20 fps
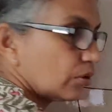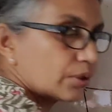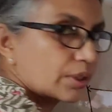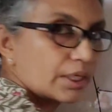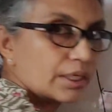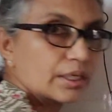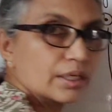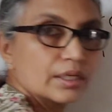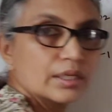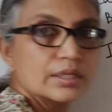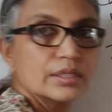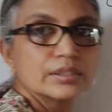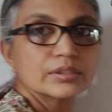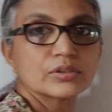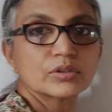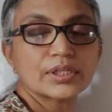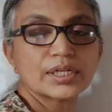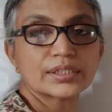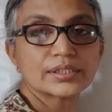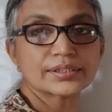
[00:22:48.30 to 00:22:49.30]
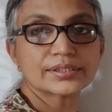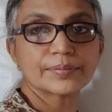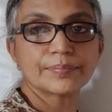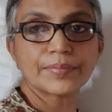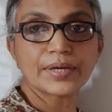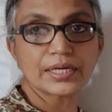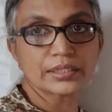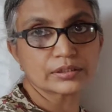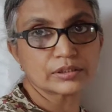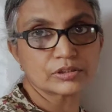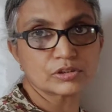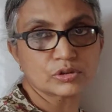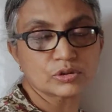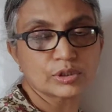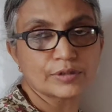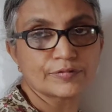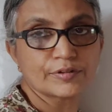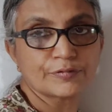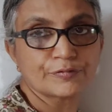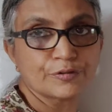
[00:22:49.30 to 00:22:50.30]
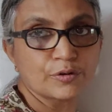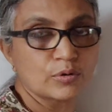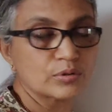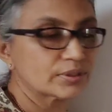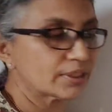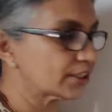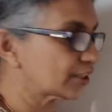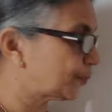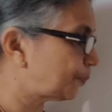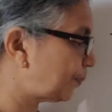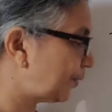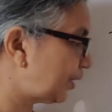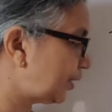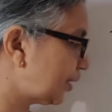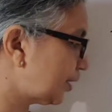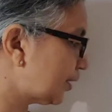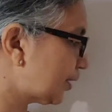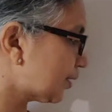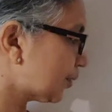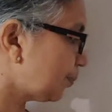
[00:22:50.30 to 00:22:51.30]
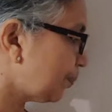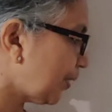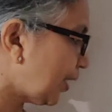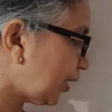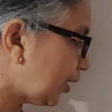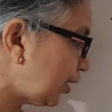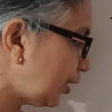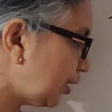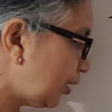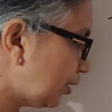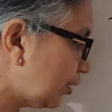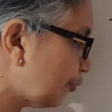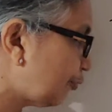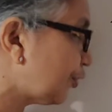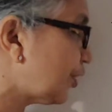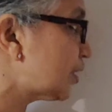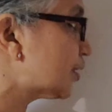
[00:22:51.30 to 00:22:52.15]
Okay, so that is the magnitude of the force experienced by the